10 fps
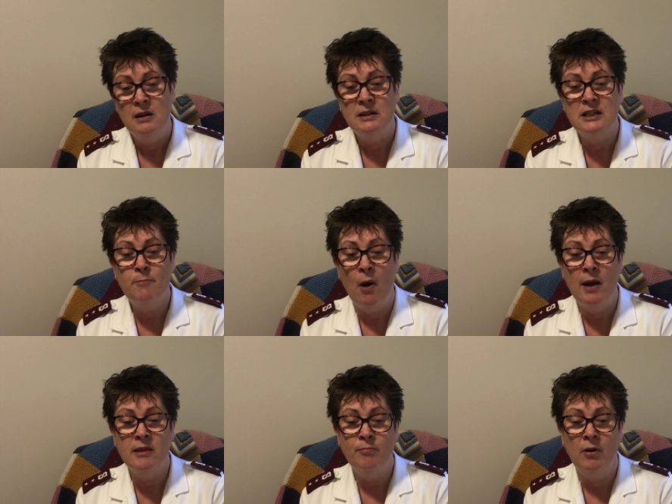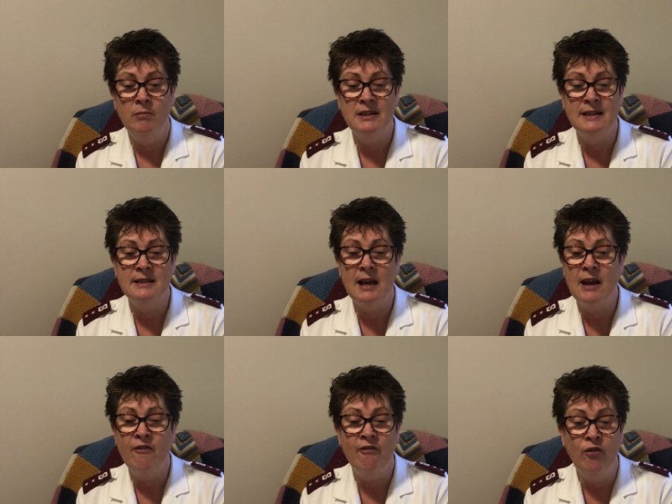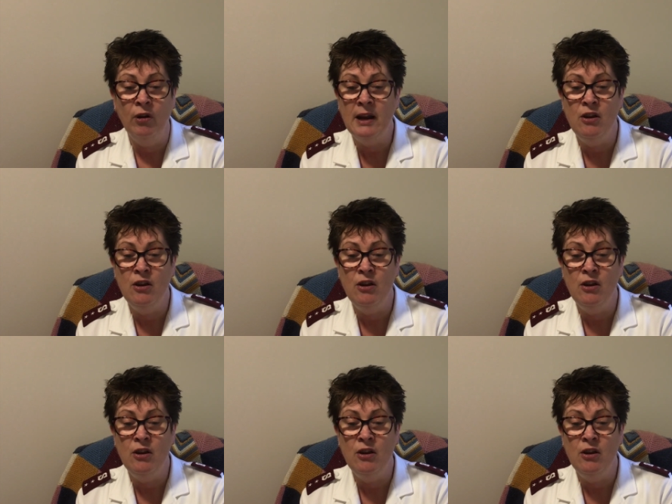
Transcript: Despite the promises they fully